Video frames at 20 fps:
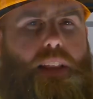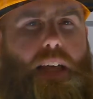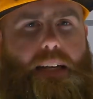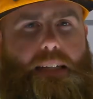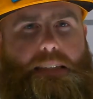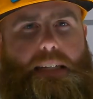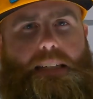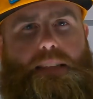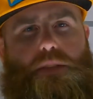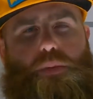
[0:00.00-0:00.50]

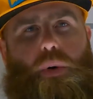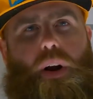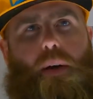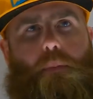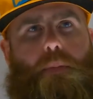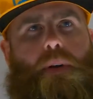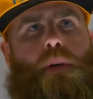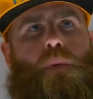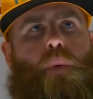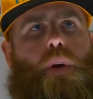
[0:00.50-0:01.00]
that's where
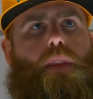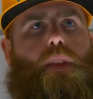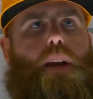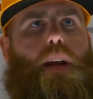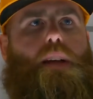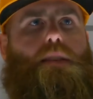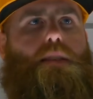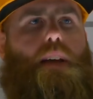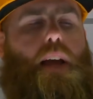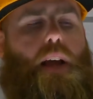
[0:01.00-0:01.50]
I've been with
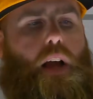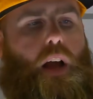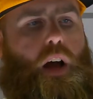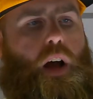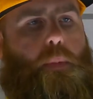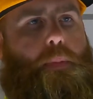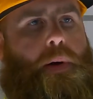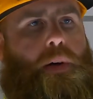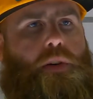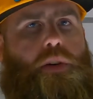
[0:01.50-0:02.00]
it. It's like
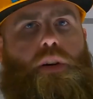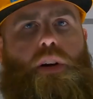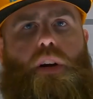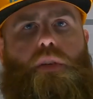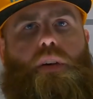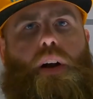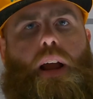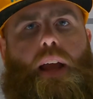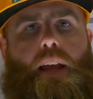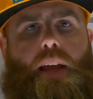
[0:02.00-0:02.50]
up under an
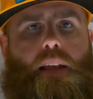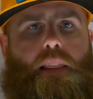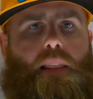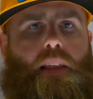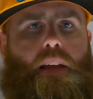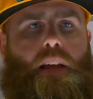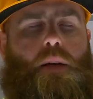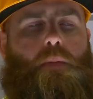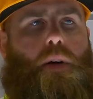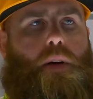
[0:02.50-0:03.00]
overhanging
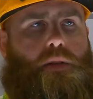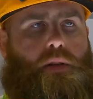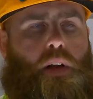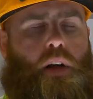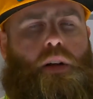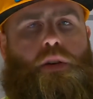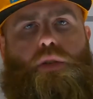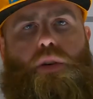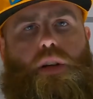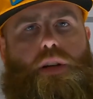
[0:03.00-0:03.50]
limb,
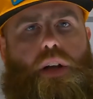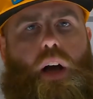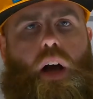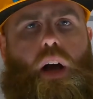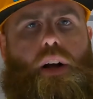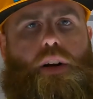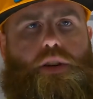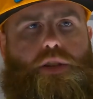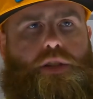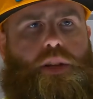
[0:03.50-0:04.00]
under a
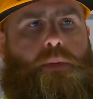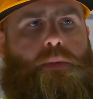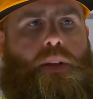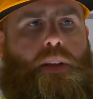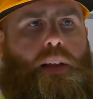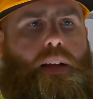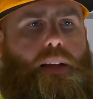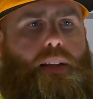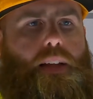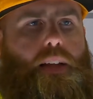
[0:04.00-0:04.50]
dock or
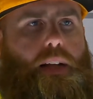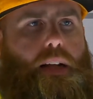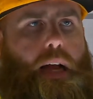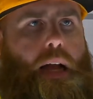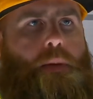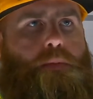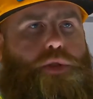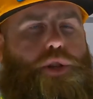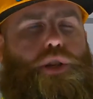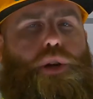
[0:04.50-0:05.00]
something like that.
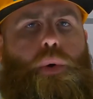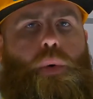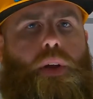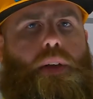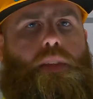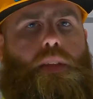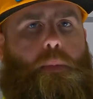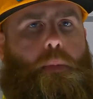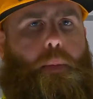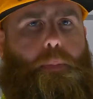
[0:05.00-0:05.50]
I'm
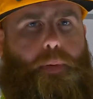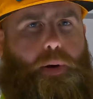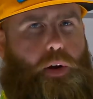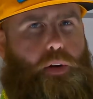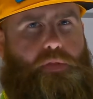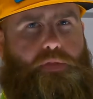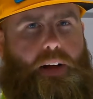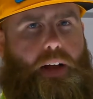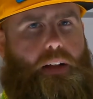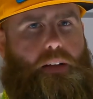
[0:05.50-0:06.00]
showing them a
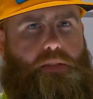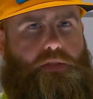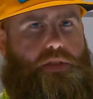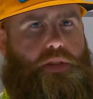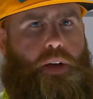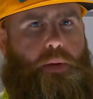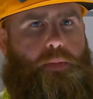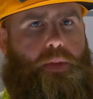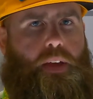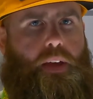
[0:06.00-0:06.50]
profile of
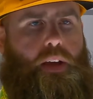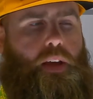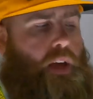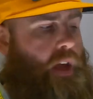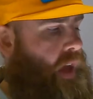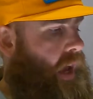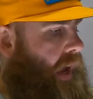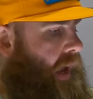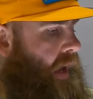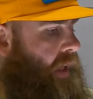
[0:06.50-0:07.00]
something.
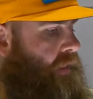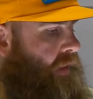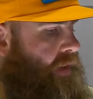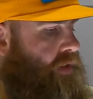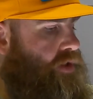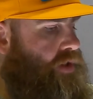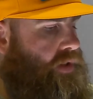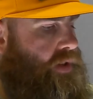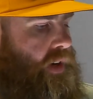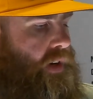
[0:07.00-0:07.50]

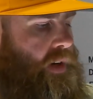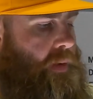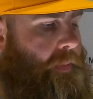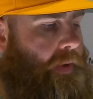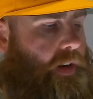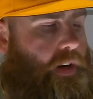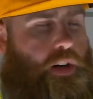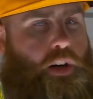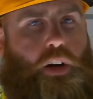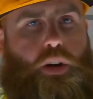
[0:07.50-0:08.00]
Unless you're talking
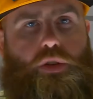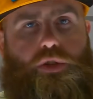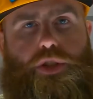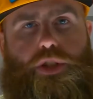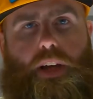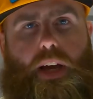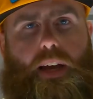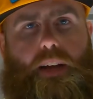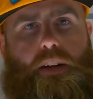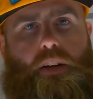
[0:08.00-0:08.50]
about a coal
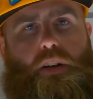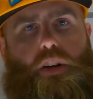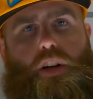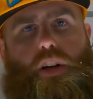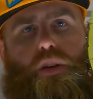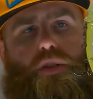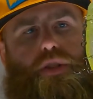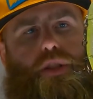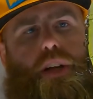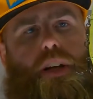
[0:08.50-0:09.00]
shad. You know,
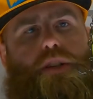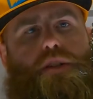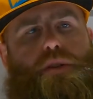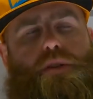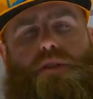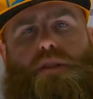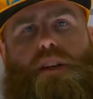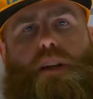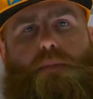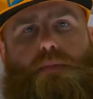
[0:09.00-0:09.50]
coal shad, you
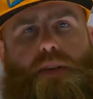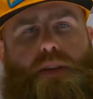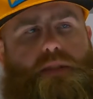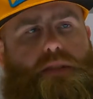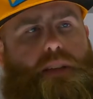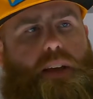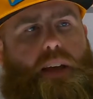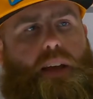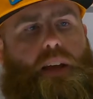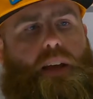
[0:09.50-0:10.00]
can skip
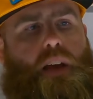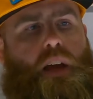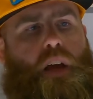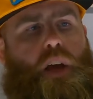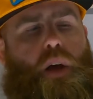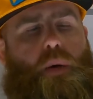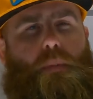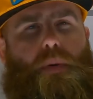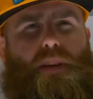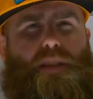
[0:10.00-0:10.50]
this thing,
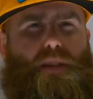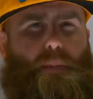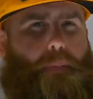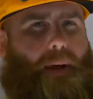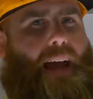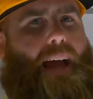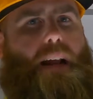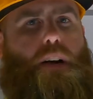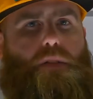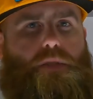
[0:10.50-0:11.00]
but it's a
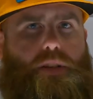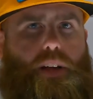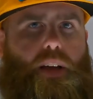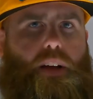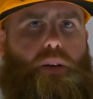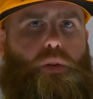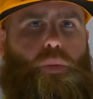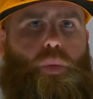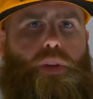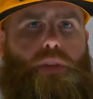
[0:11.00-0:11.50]
paddle
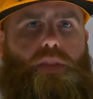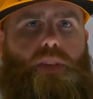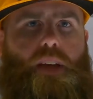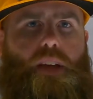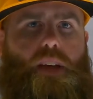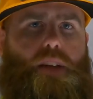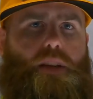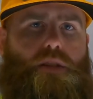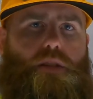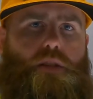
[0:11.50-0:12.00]
tail. With
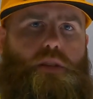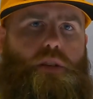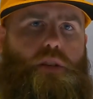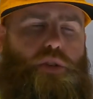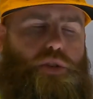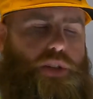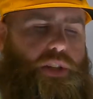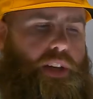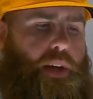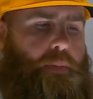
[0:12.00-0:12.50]
this,
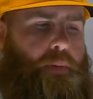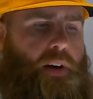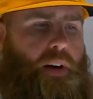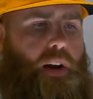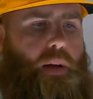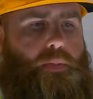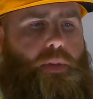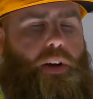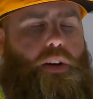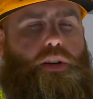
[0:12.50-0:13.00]
you're skipping
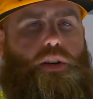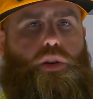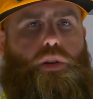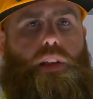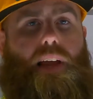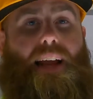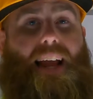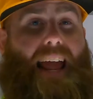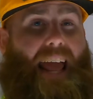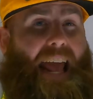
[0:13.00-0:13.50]
it up there and you're
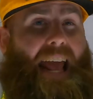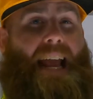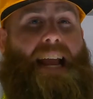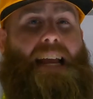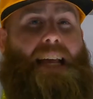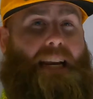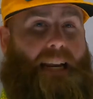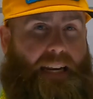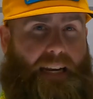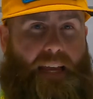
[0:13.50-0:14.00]
like
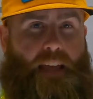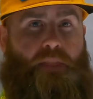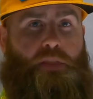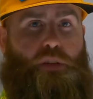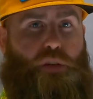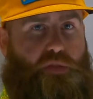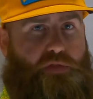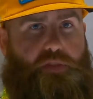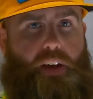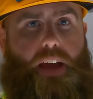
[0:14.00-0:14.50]
hanging it in
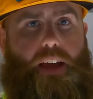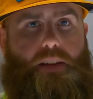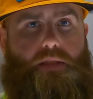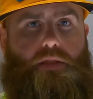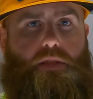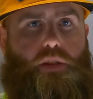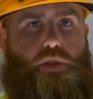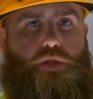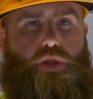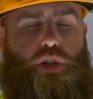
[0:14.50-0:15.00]
their
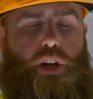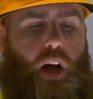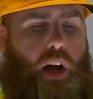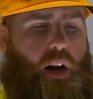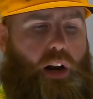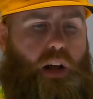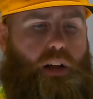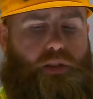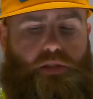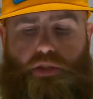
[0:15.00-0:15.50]
face. There's
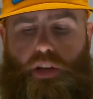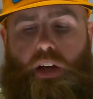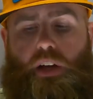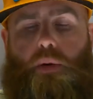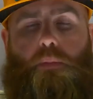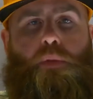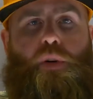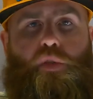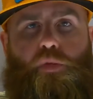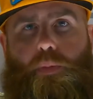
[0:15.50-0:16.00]
not a
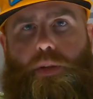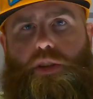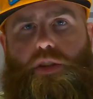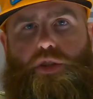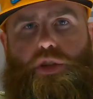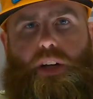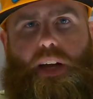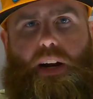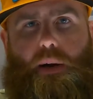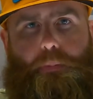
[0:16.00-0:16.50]
ton of movement
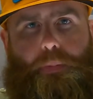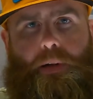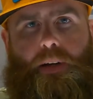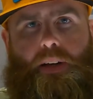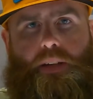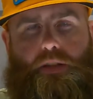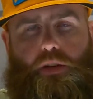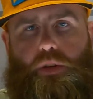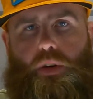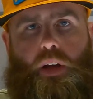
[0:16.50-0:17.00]
that you got to put
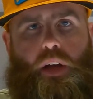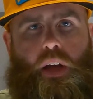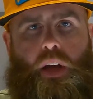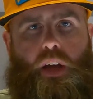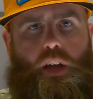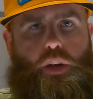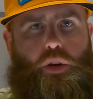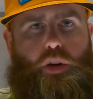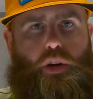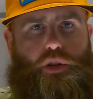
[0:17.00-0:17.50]
into it.
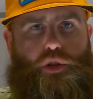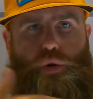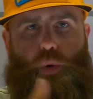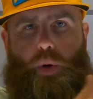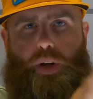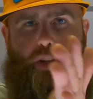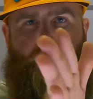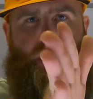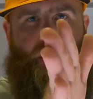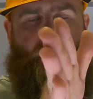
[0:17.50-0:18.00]
You can
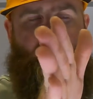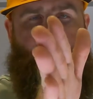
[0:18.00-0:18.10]
twitch it